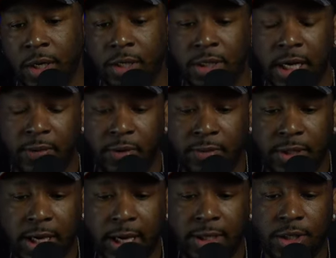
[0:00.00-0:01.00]
You understand
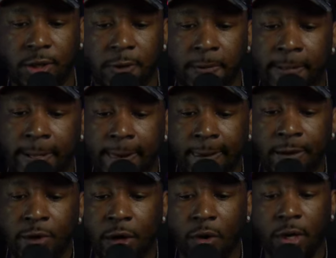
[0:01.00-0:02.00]
what I'm saying? So,
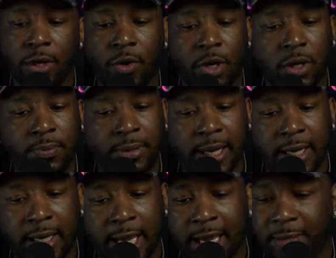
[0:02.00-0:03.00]
you know, in order to
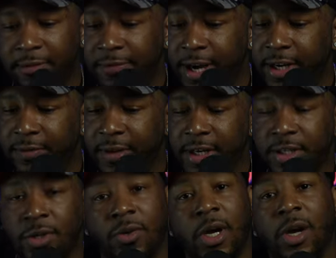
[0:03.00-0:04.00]
play the game
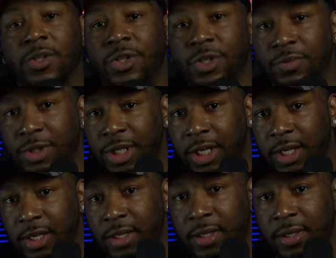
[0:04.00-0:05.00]
effectively, it's gonna cost you some
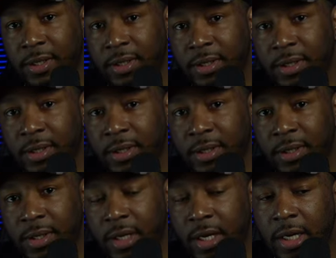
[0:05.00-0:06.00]
chicken.
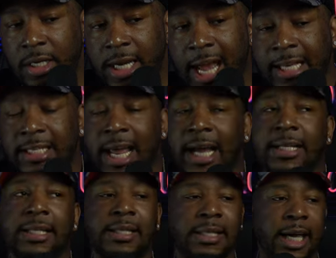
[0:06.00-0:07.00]
That's
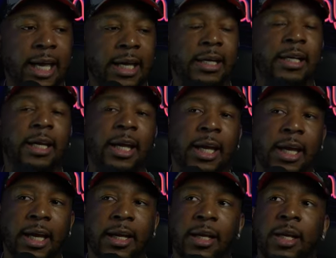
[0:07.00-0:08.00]
not to say,
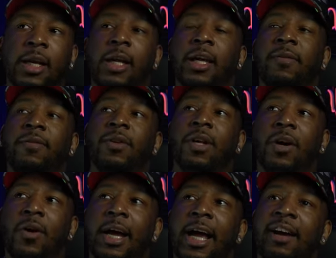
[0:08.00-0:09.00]
again, if you
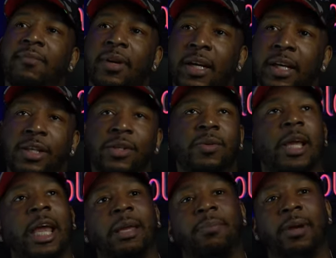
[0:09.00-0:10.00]
don't have money,
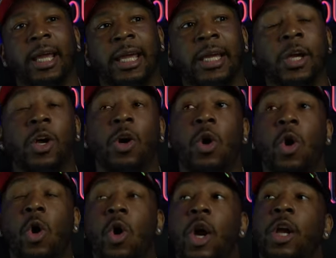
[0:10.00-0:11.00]
you can't play
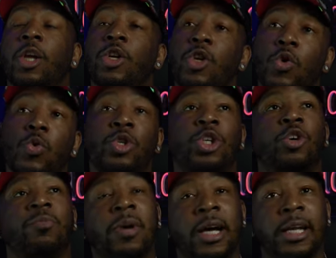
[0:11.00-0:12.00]
or
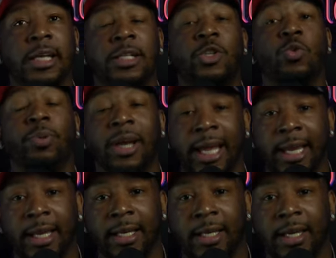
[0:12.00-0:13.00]
use your money to
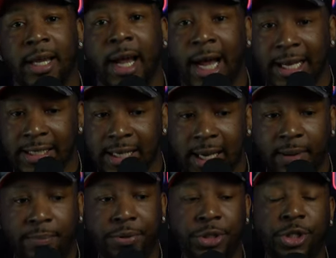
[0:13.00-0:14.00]
play. I
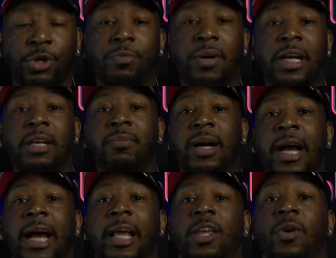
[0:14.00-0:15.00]
said, put your money
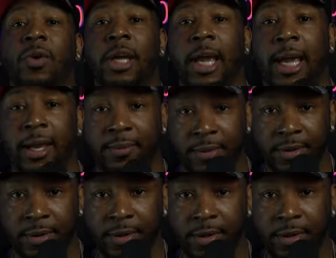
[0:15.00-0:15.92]
behind your game.